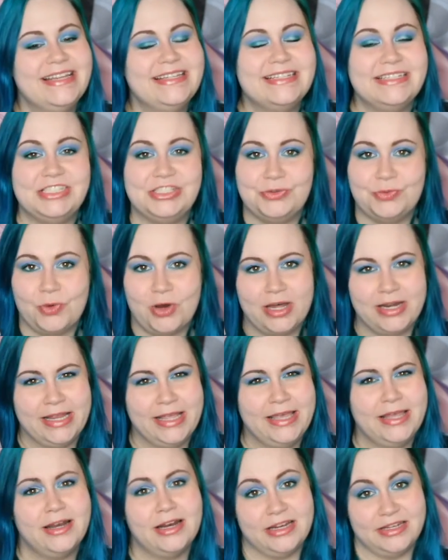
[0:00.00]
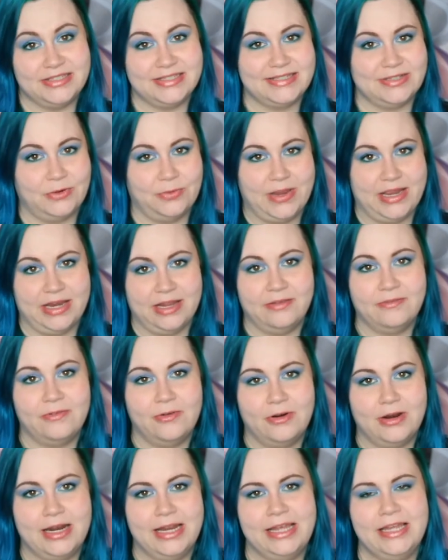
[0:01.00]
Did you want it? Are you still waiting
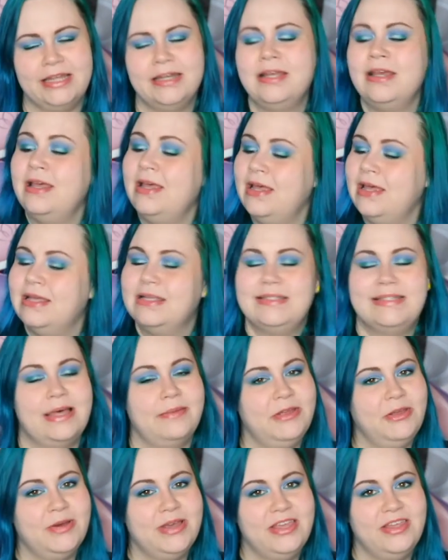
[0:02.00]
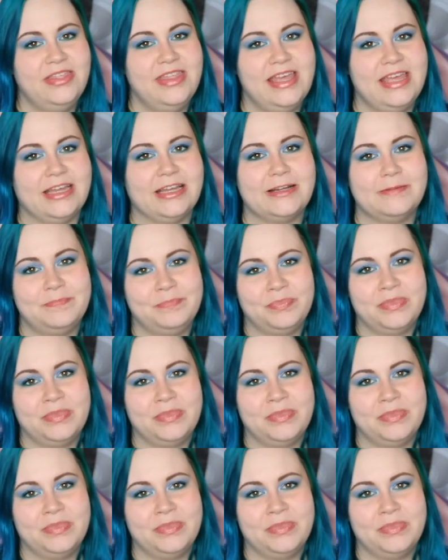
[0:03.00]
for it? Tell me what you think.